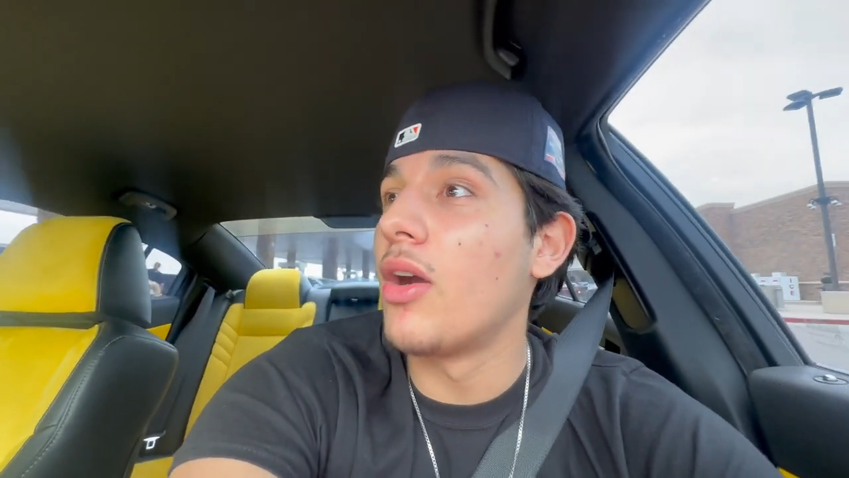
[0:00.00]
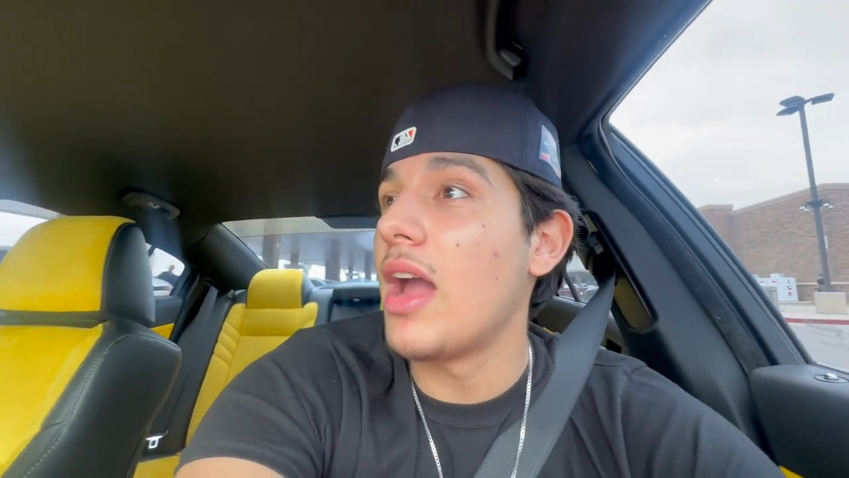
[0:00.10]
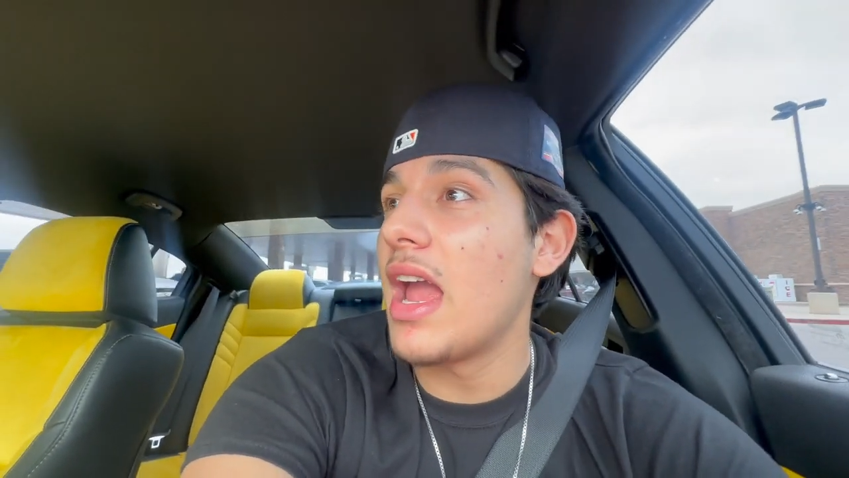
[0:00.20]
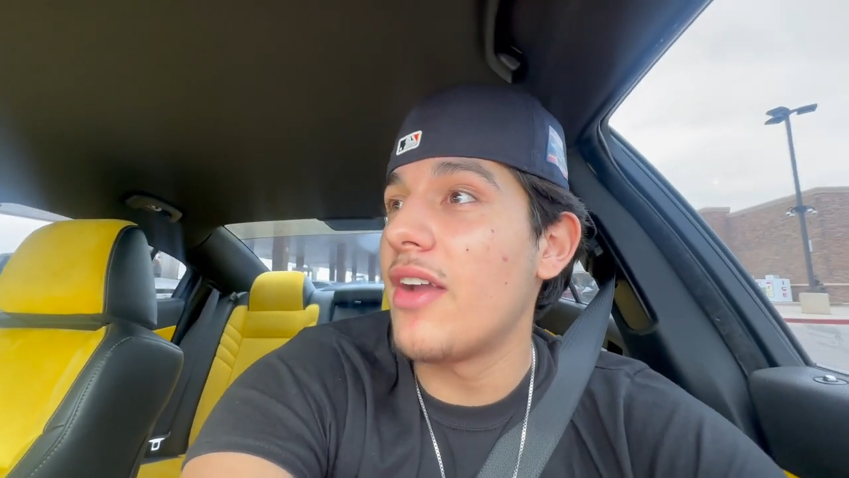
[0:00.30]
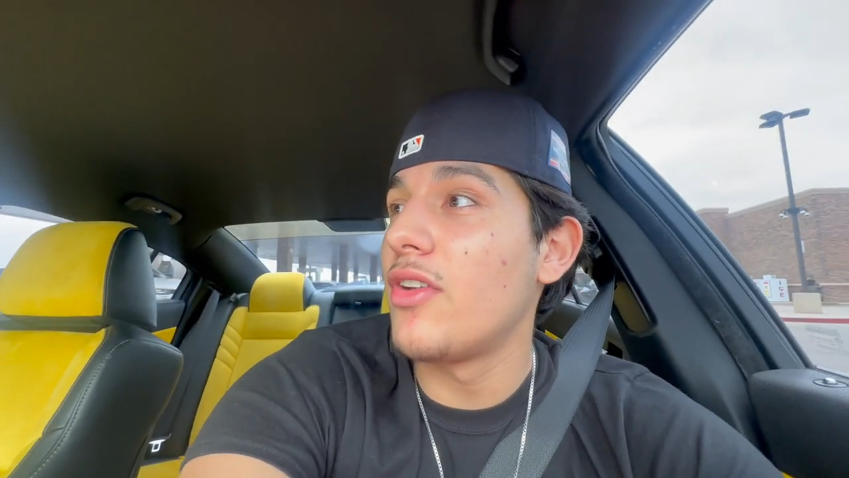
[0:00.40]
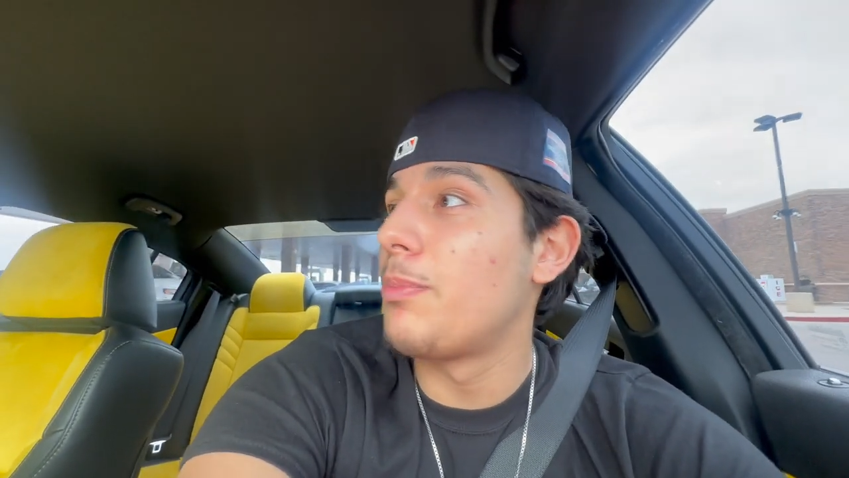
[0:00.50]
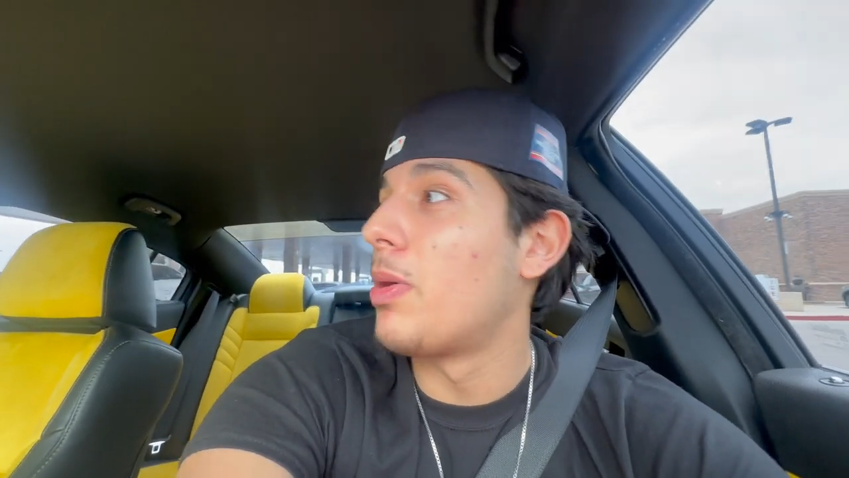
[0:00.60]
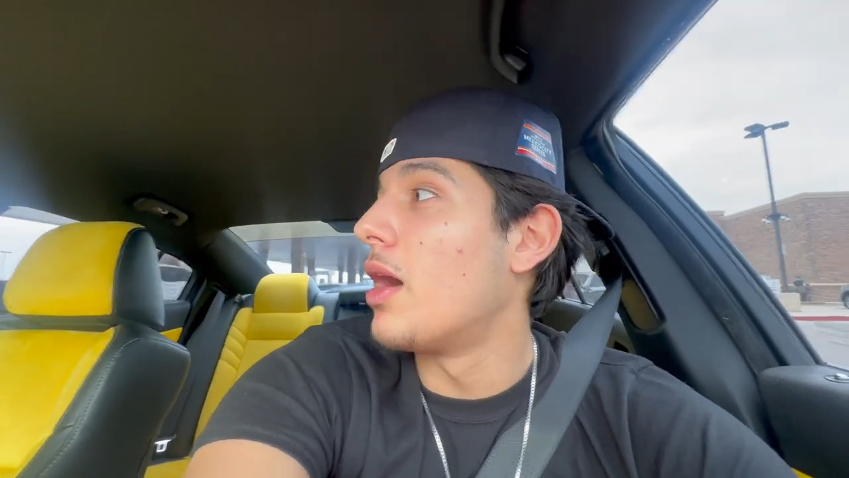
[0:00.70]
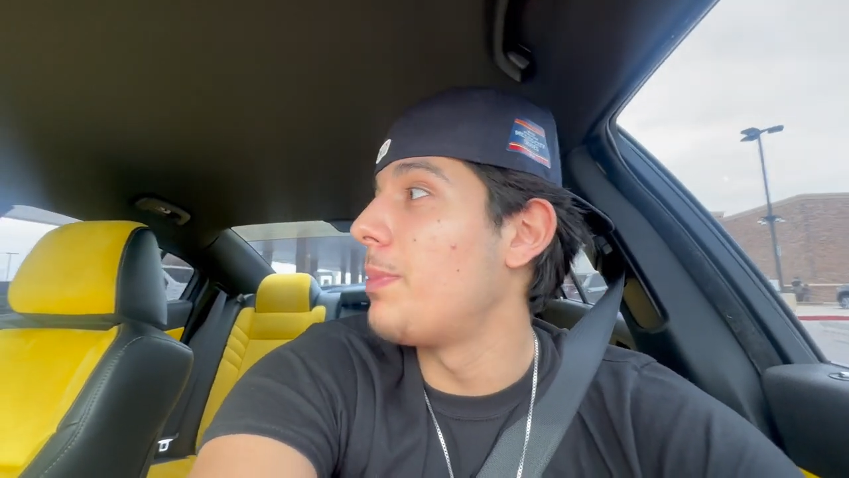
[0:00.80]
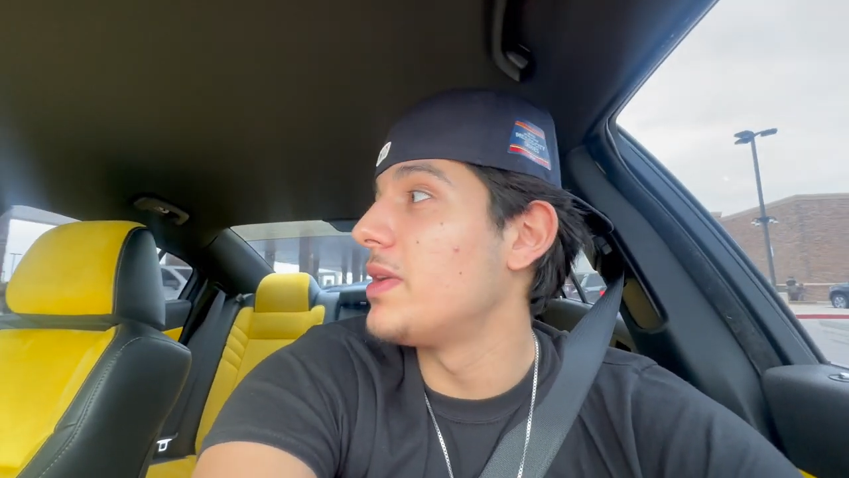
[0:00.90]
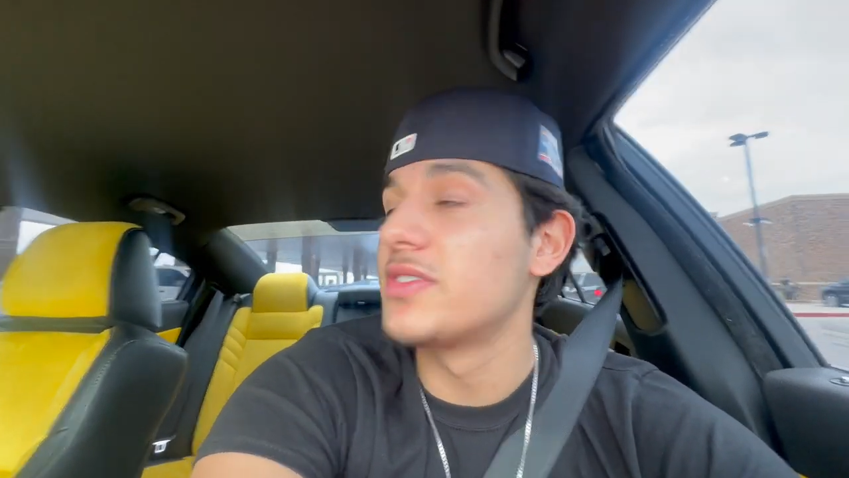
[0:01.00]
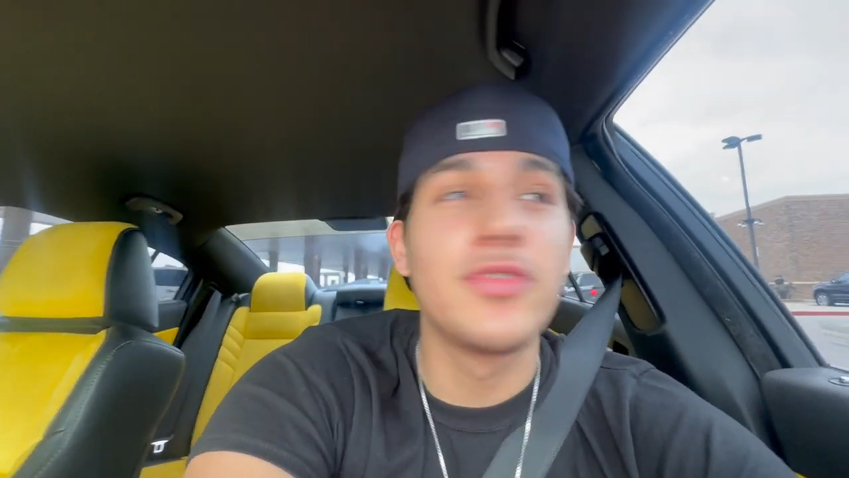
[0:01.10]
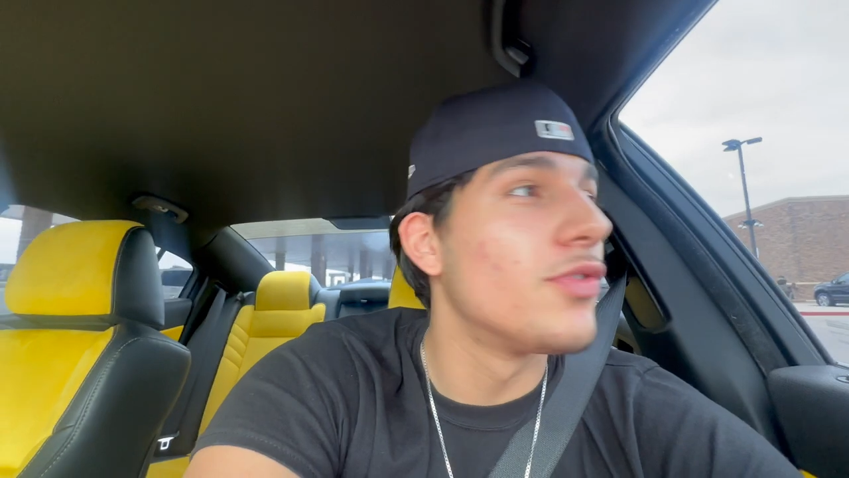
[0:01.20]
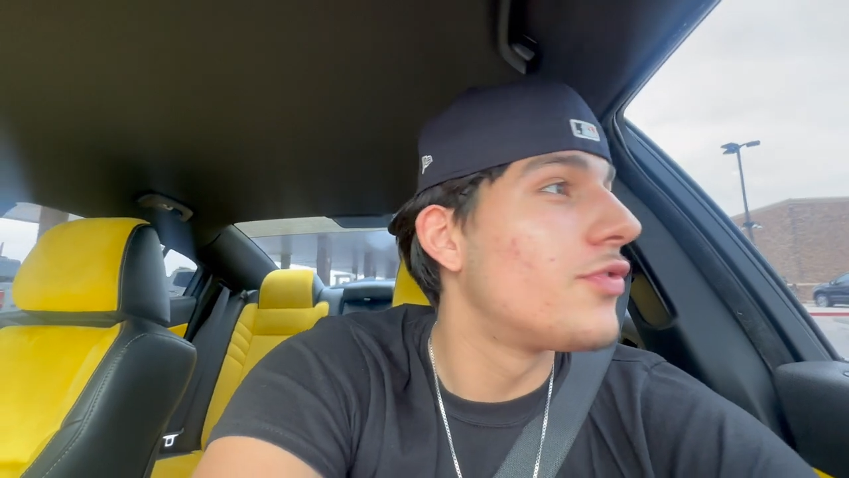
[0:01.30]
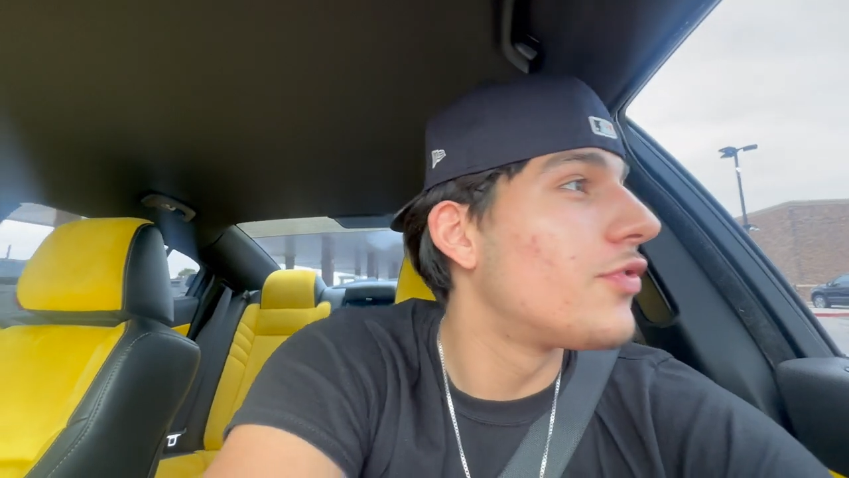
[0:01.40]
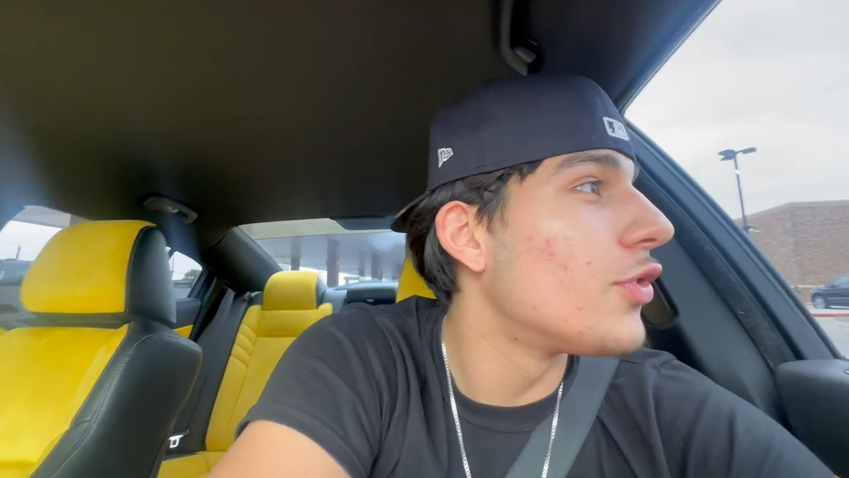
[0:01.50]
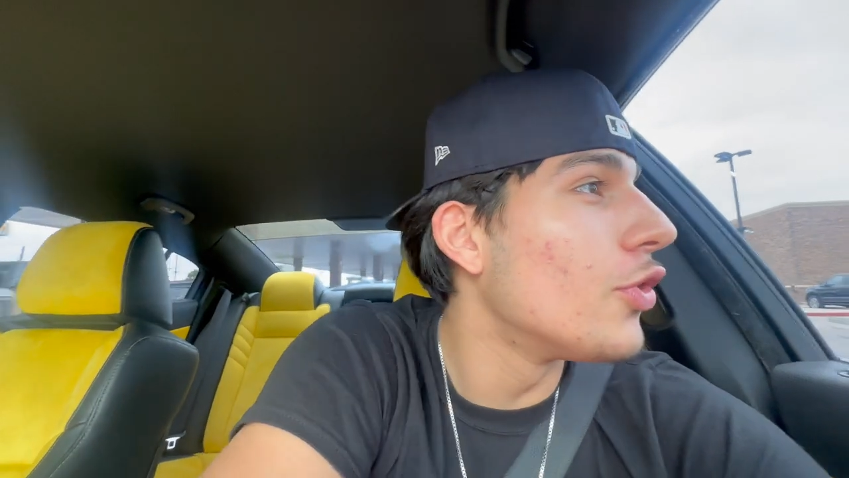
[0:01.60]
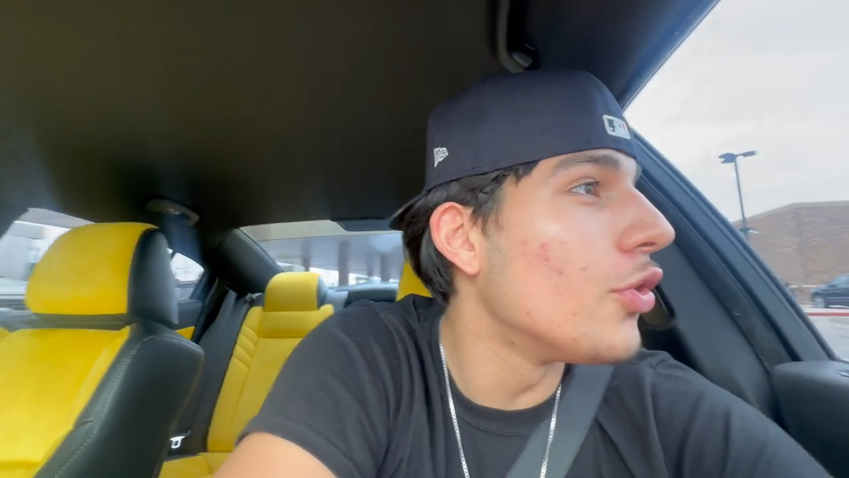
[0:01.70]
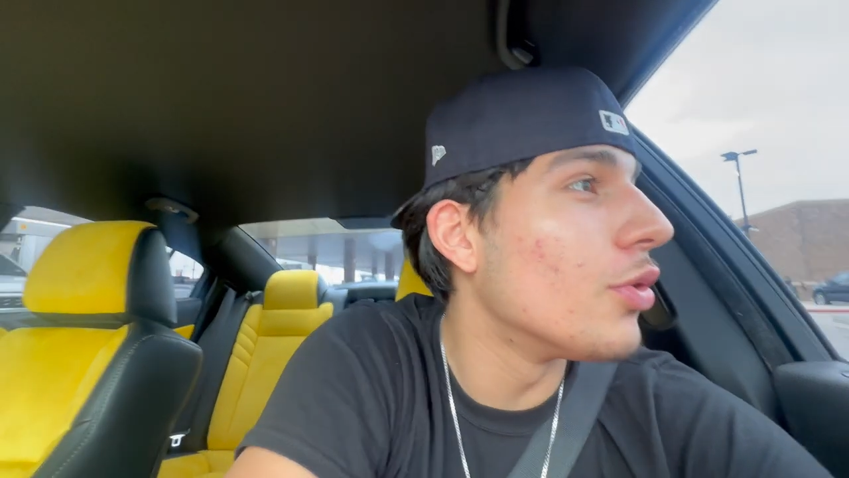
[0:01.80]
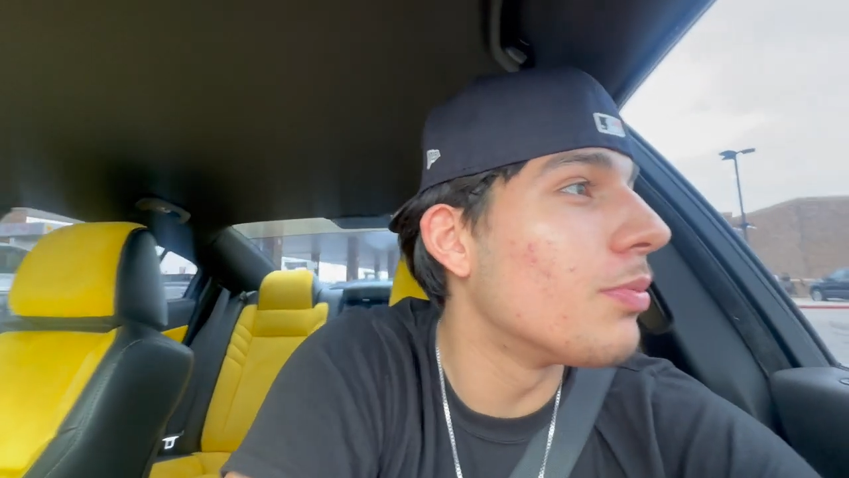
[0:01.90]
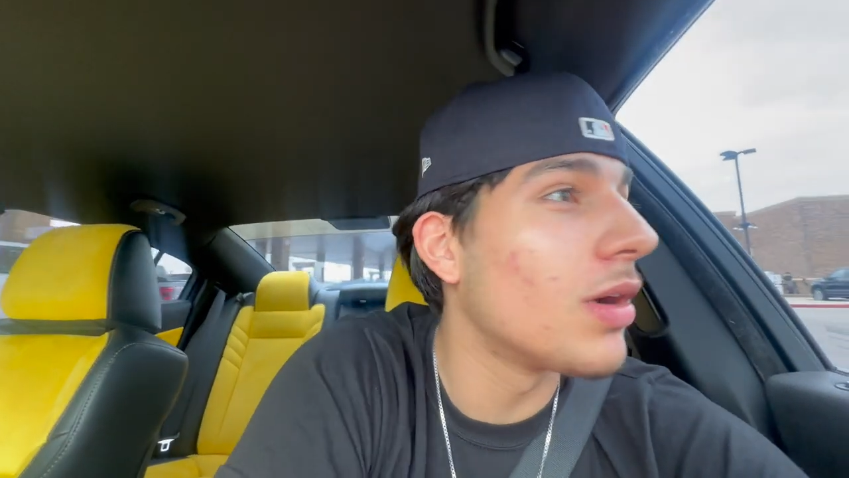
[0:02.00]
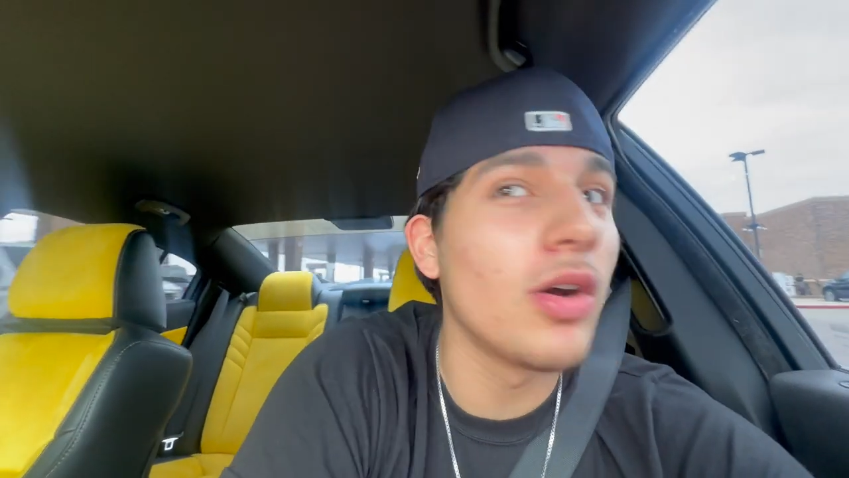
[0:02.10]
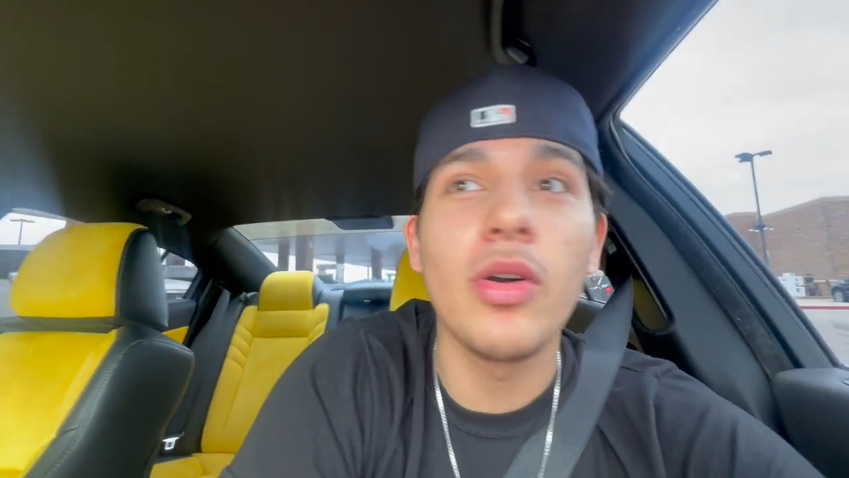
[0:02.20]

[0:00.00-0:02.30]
Every pump is full, bro.